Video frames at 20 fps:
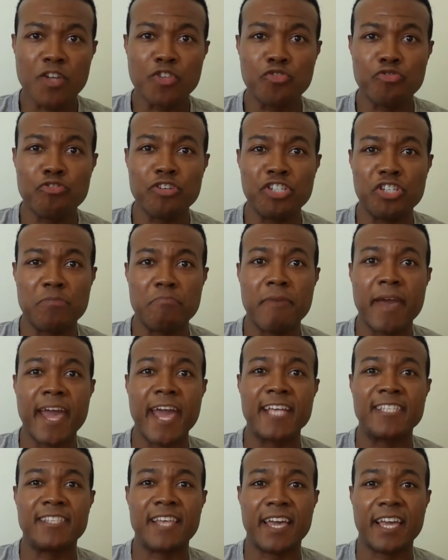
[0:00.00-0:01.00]
Treat your
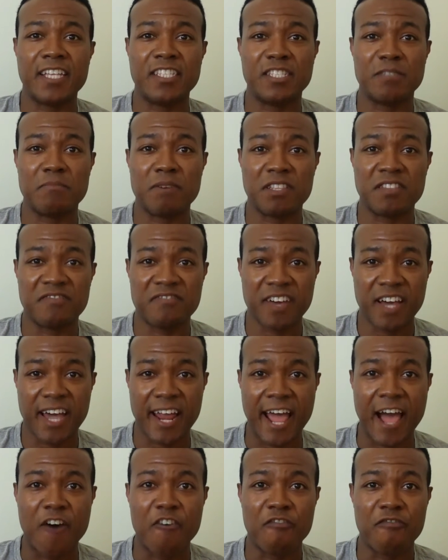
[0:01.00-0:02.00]
mask like it's a motherfucking
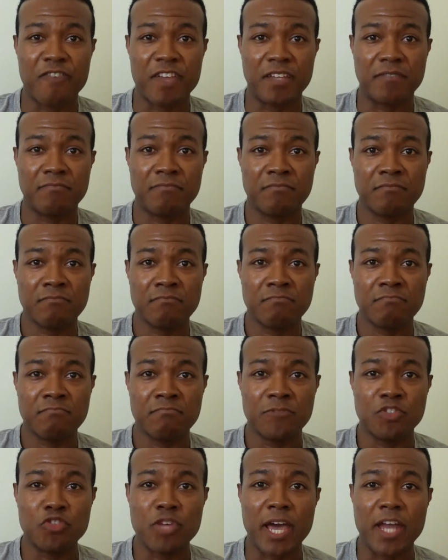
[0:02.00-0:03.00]
outfit.
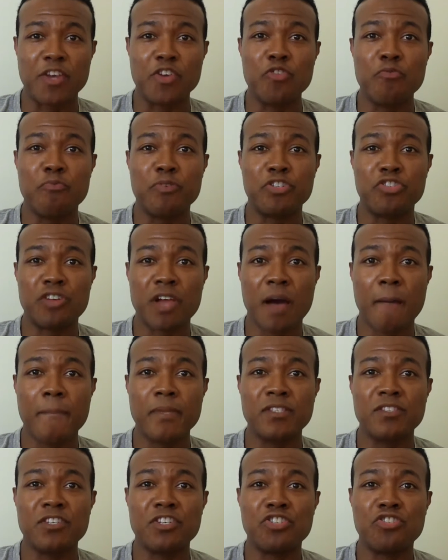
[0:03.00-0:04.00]
You got new
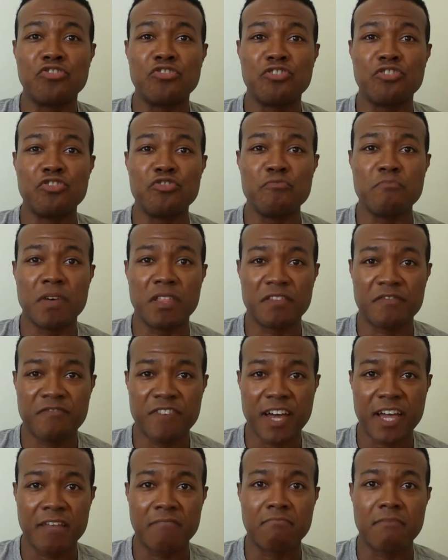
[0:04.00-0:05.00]
pajamas, get you a new
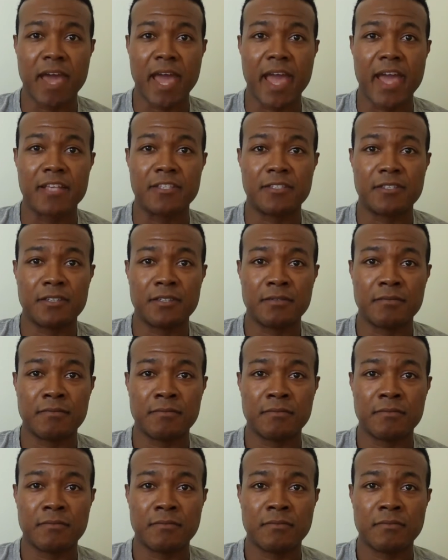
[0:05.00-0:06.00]
motherfucking mask.
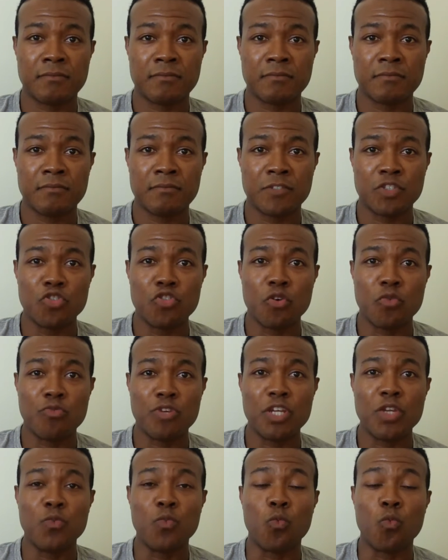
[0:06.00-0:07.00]
You don't
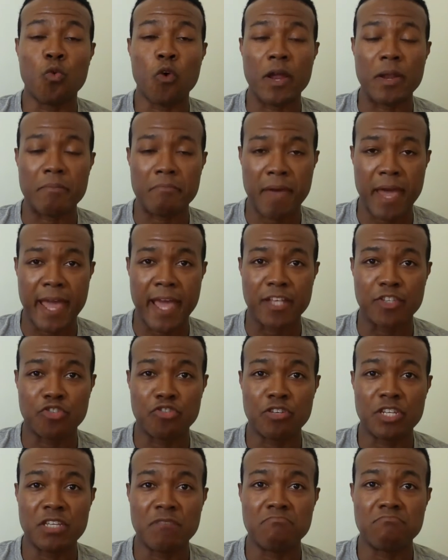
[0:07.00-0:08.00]
need one
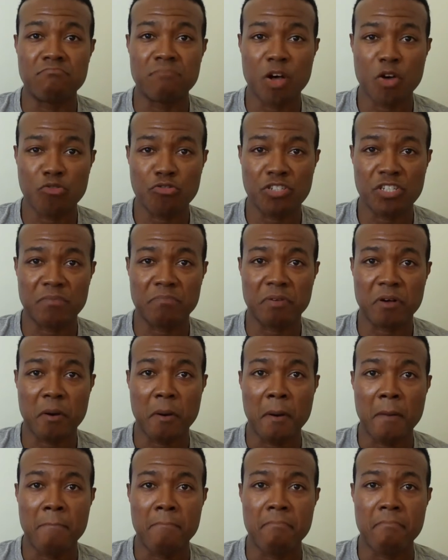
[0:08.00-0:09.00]
mask. You need
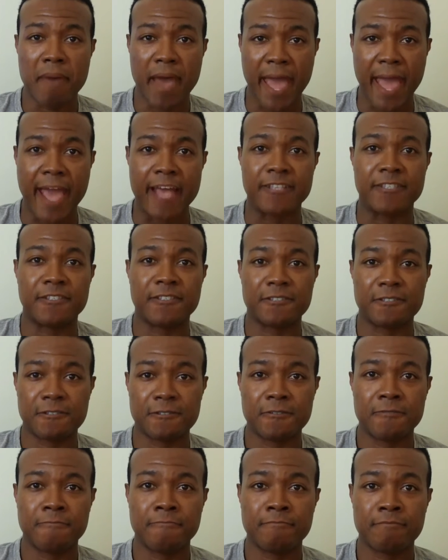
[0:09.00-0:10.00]
multiple
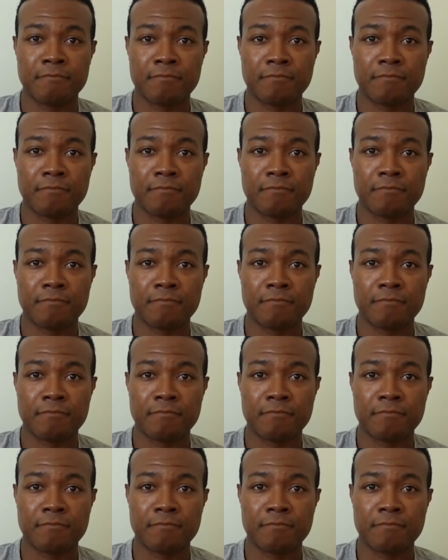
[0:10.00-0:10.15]
masks.